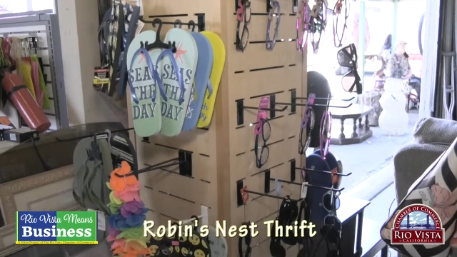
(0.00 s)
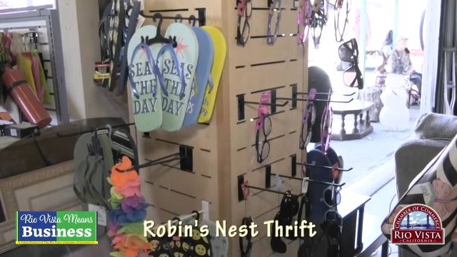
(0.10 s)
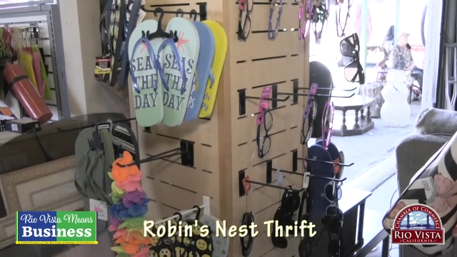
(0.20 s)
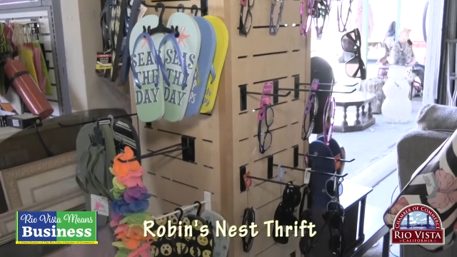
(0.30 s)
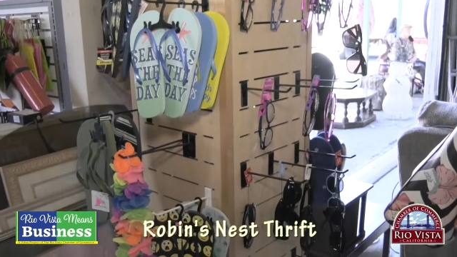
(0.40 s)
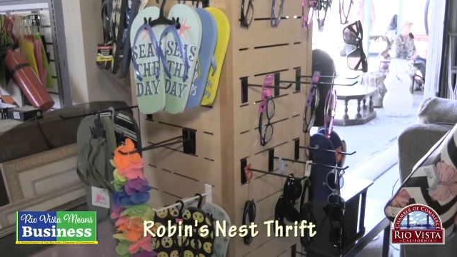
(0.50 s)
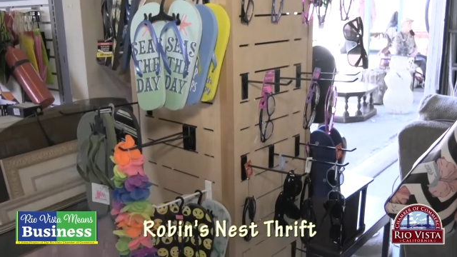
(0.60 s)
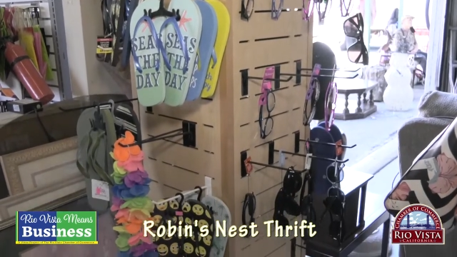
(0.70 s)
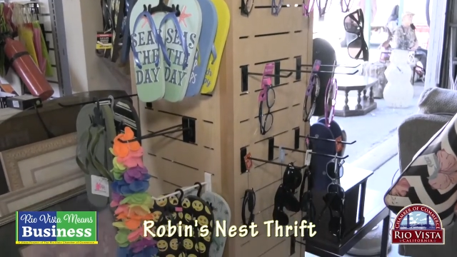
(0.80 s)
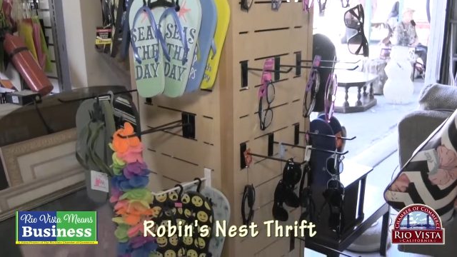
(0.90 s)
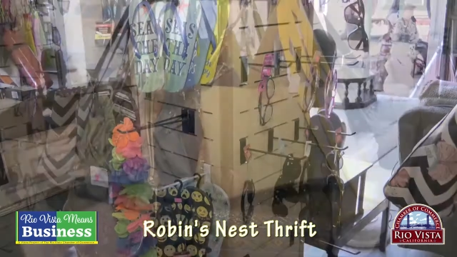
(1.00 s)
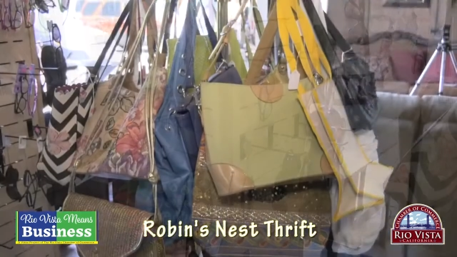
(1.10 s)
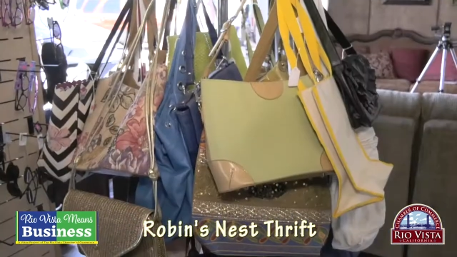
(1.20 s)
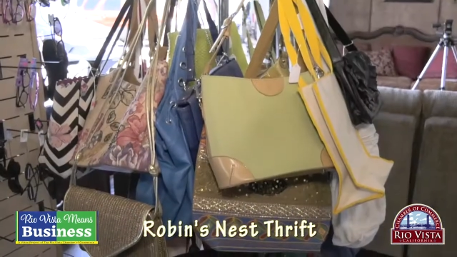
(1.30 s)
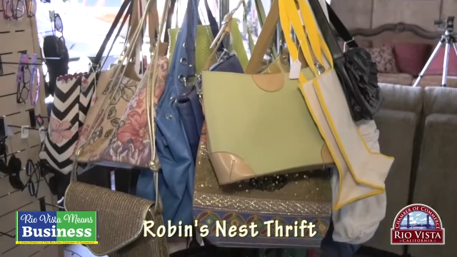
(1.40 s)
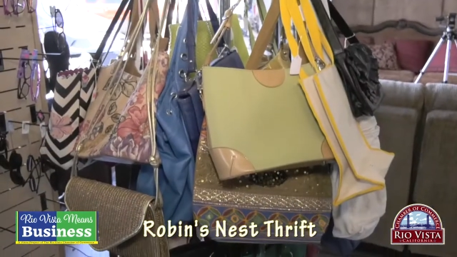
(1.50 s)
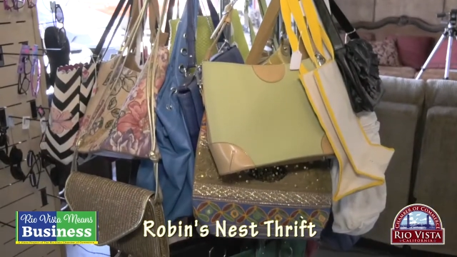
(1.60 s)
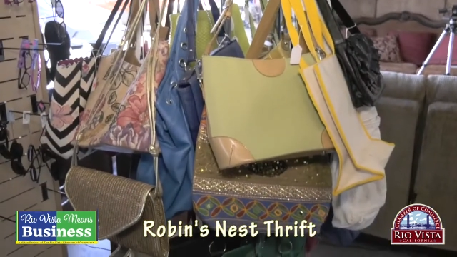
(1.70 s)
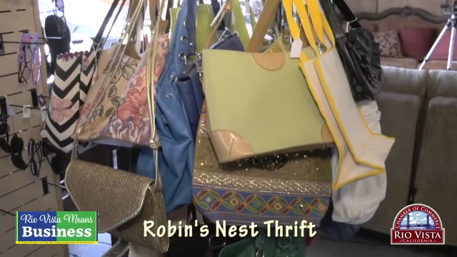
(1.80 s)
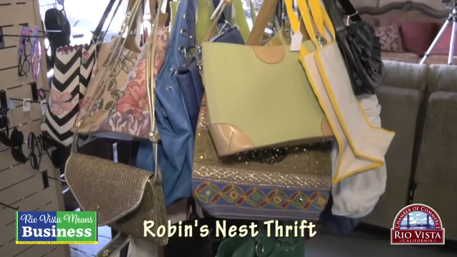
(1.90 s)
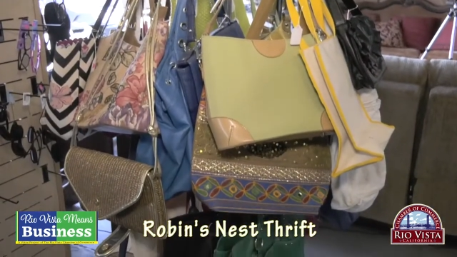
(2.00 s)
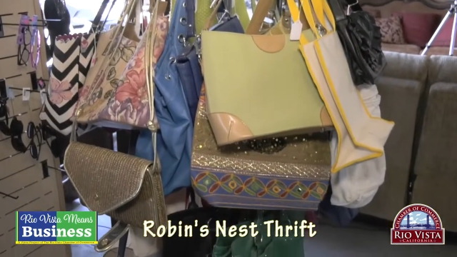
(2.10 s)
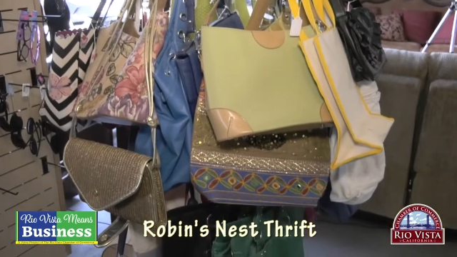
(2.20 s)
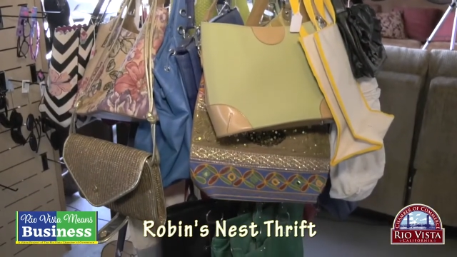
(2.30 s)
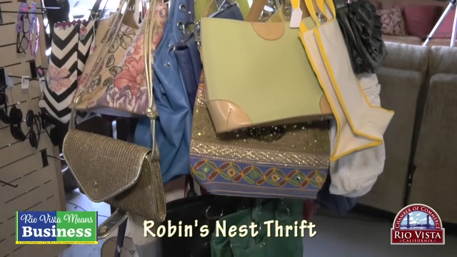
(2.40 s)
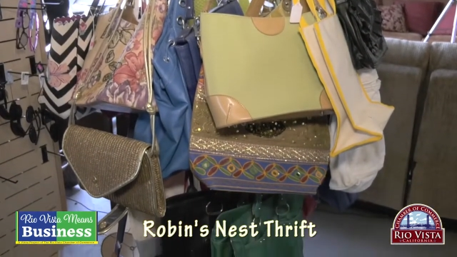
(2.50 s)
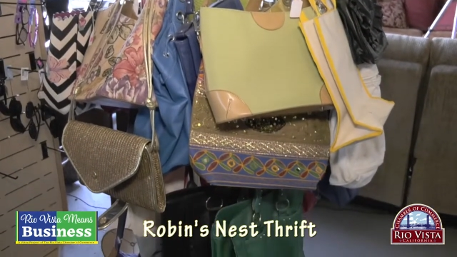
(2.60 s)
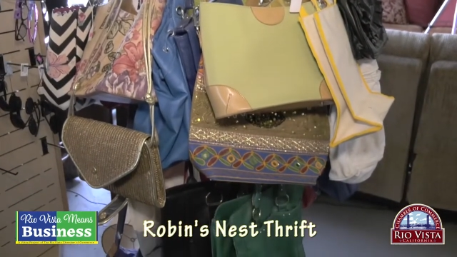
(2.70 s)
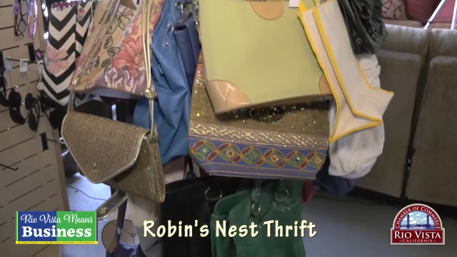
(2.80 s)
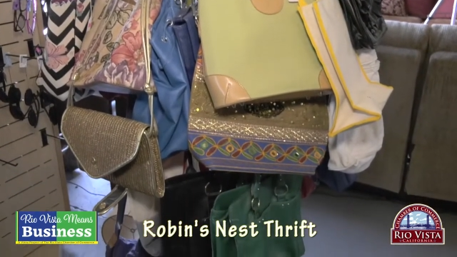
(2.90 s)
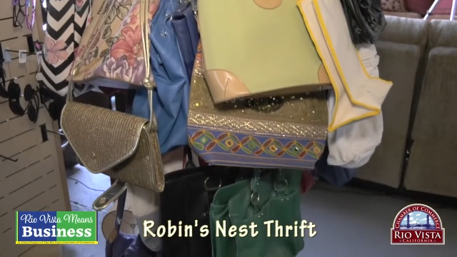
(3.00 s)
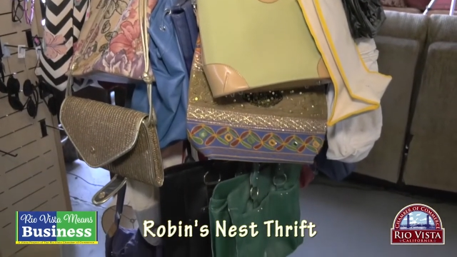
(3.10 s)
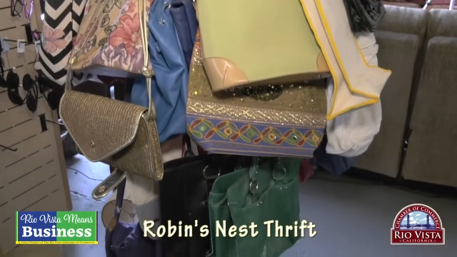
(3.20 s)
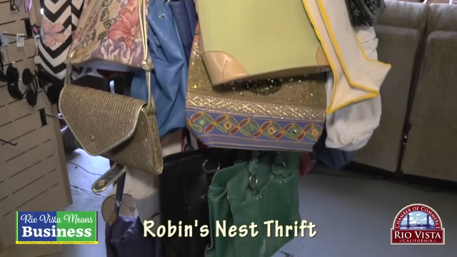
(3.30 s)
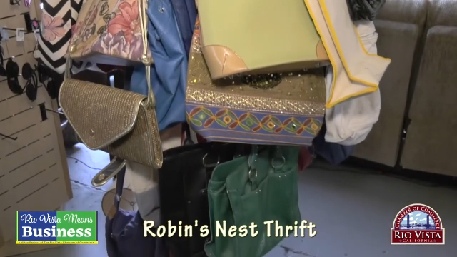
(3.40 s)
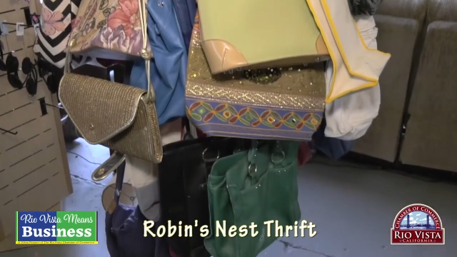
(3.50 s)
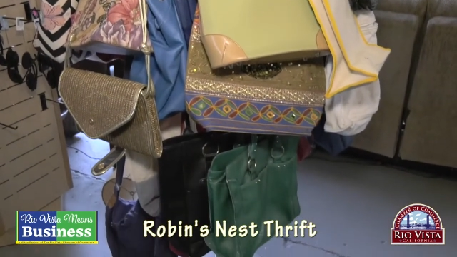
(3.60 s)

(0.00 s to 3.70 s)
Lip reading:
No face is visible, so there are no lips to read.